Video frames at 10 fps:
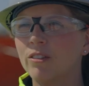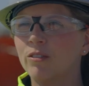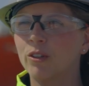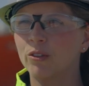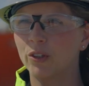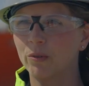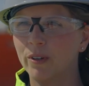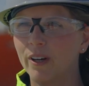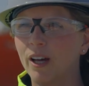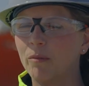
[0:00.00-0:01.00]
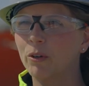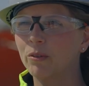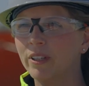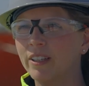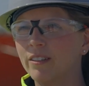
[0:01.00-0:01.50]
is not new.
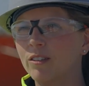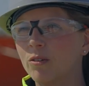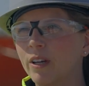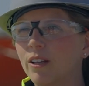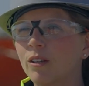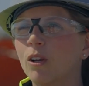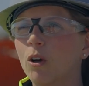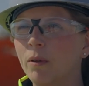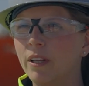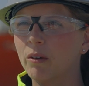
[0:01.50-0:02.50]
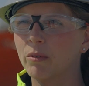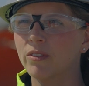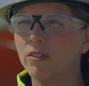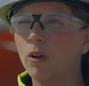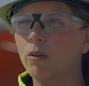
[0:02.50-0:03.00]
Ammonia is traded globally
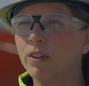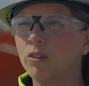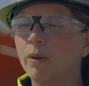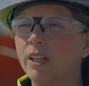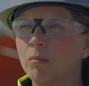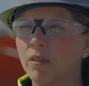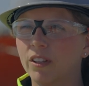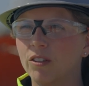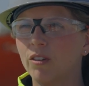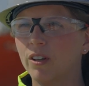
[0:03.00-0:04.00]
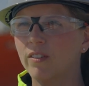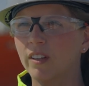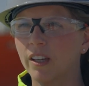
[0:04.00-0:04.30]
with over 20 million tons a